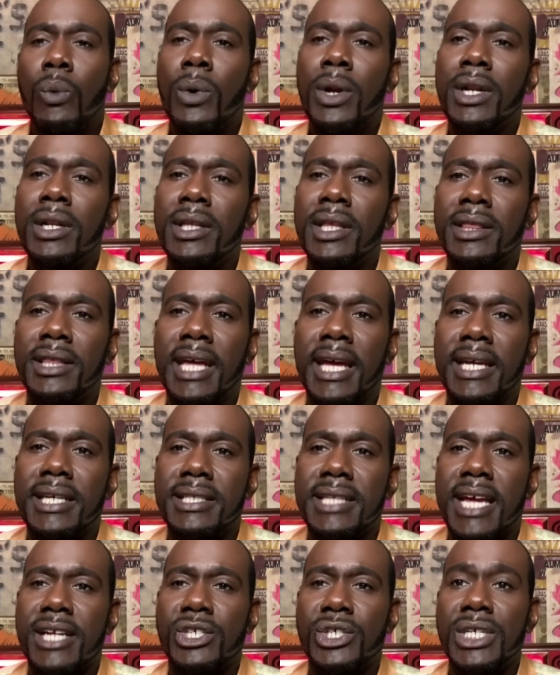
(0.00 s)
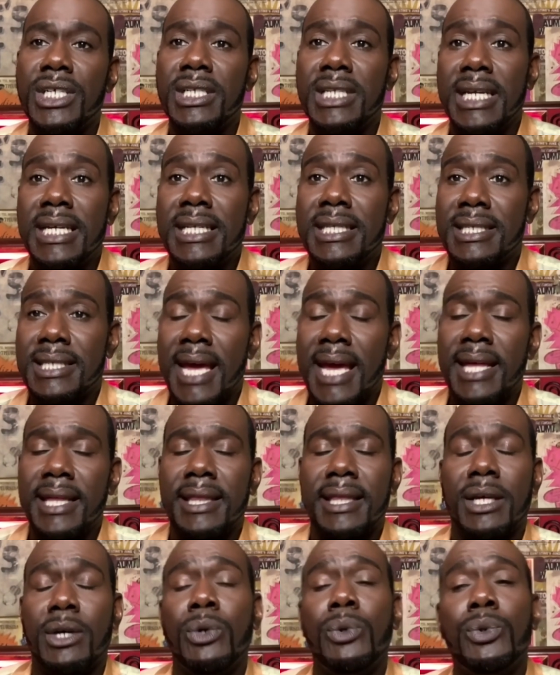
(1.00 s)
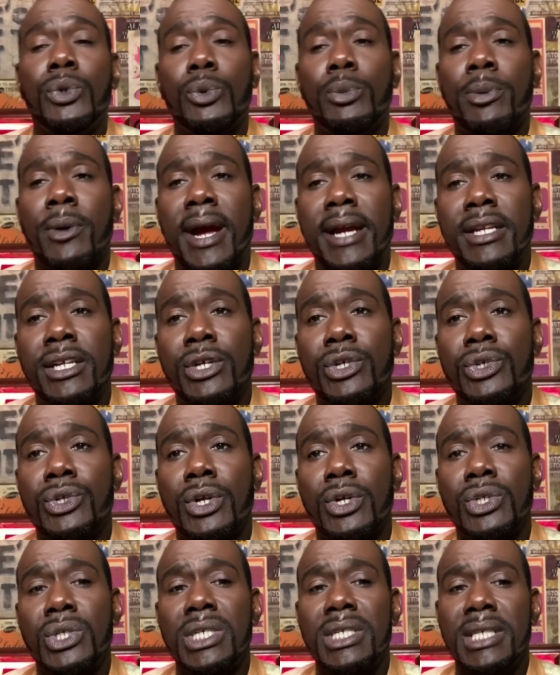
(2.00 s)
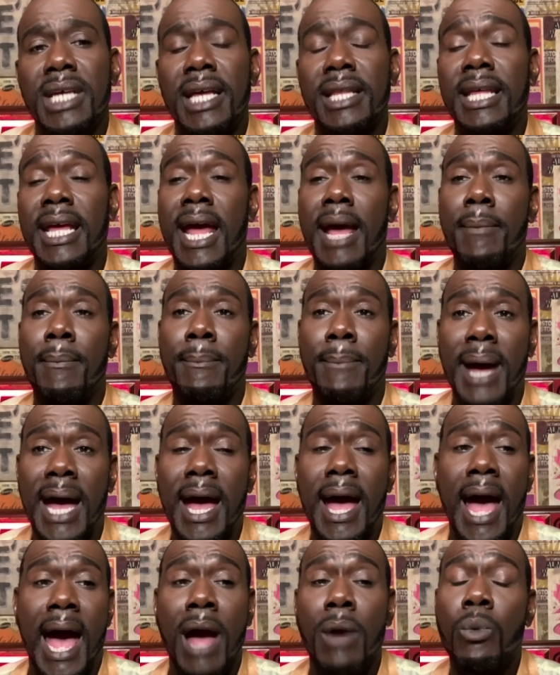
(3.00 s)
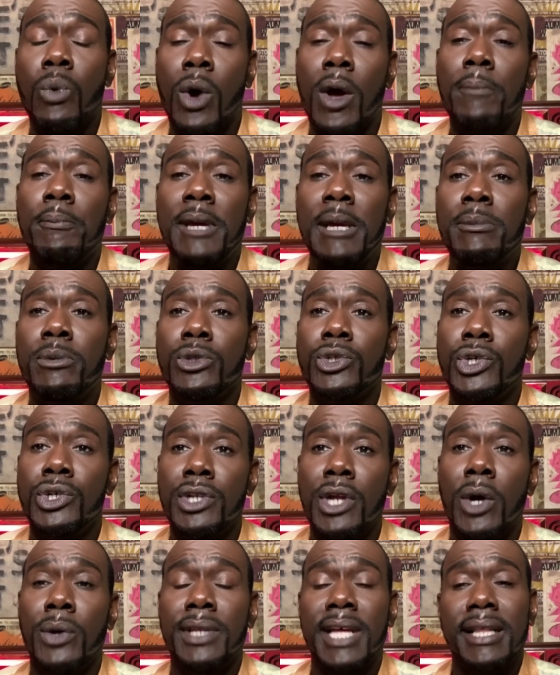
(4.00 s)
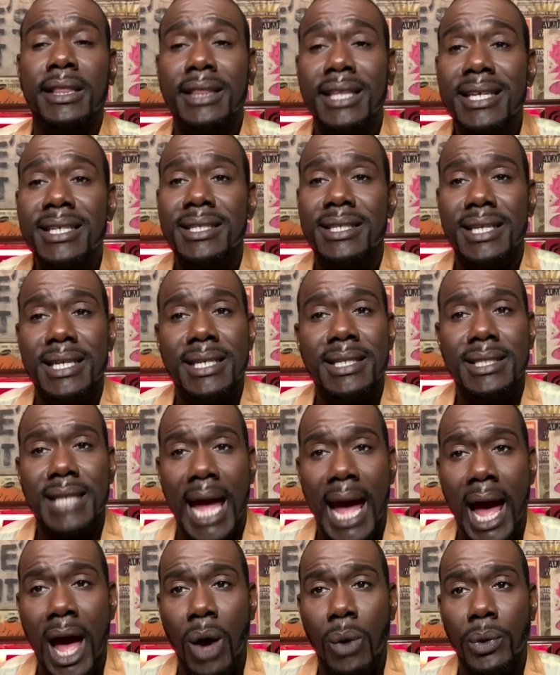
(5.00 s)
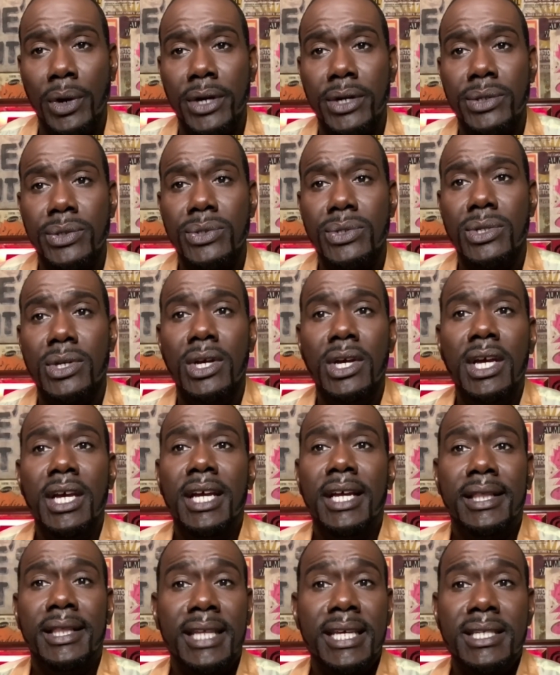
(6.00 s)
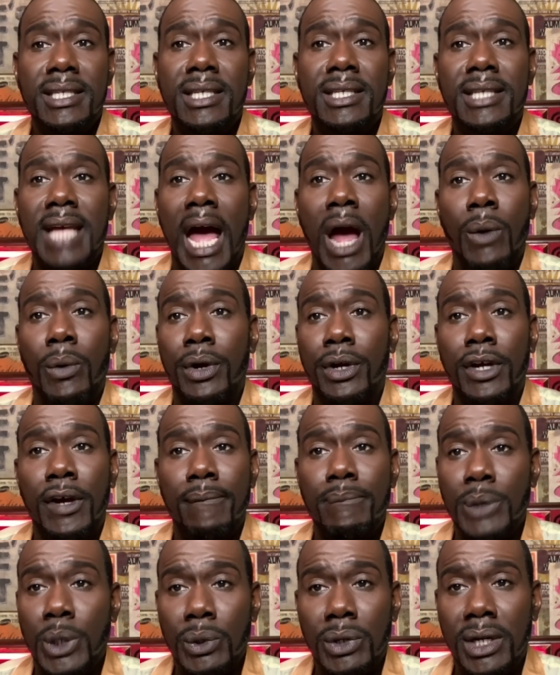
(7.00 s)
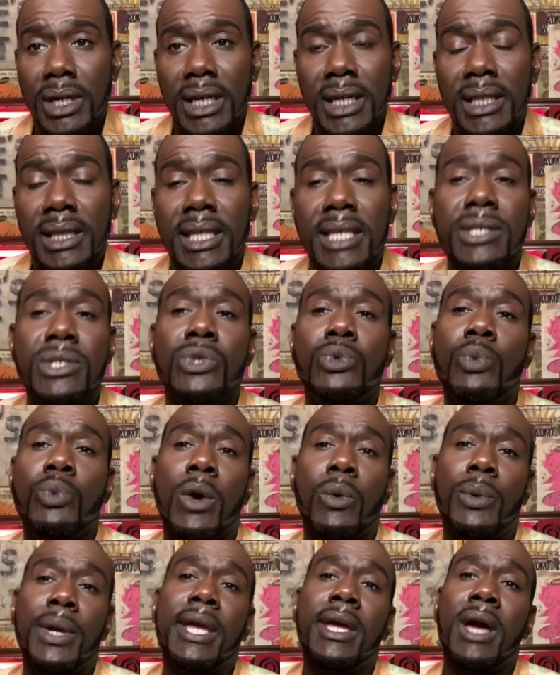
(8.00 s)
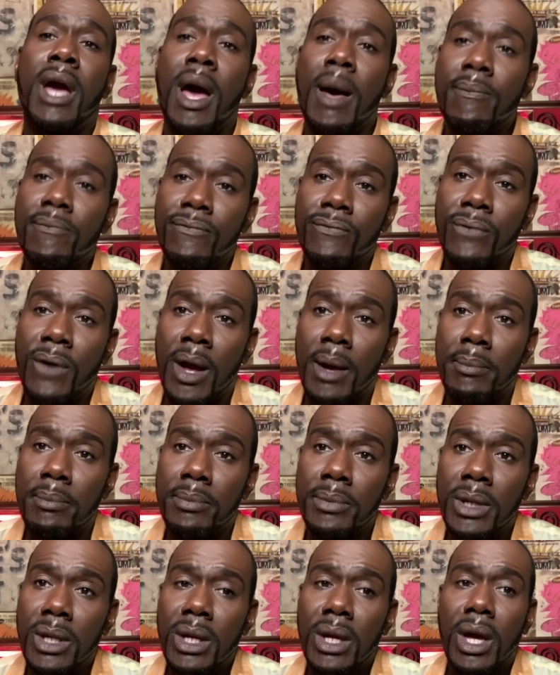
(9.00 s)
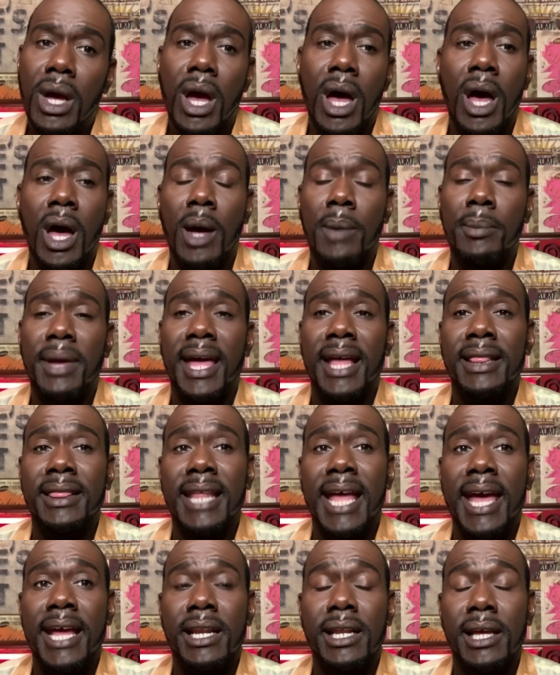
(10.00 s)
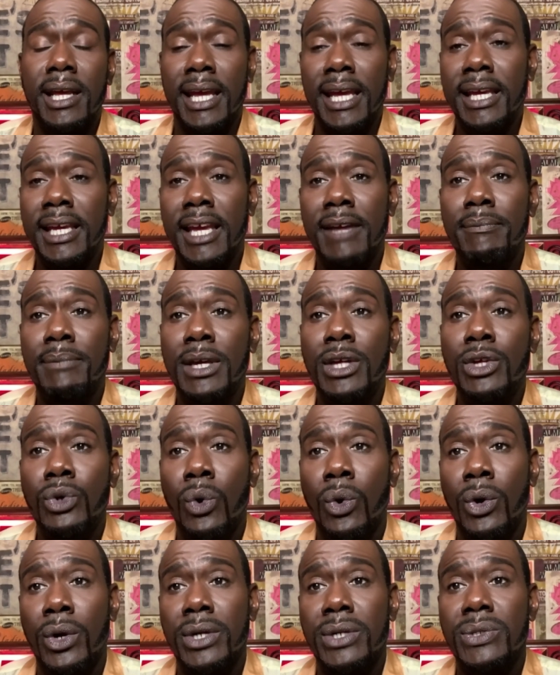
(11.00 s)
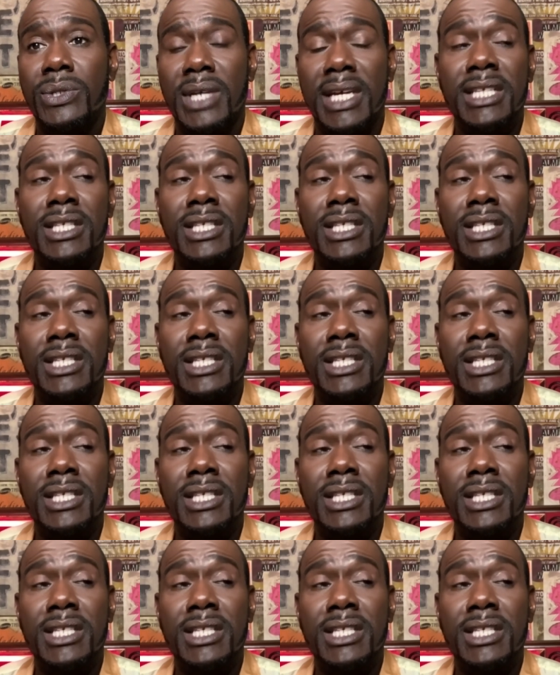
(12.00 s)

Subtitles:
One of the things that she did say, the hoodoo practitioner, she said that I want people to know that this is ours. This is our community. This is where we come from. And that it can be yours.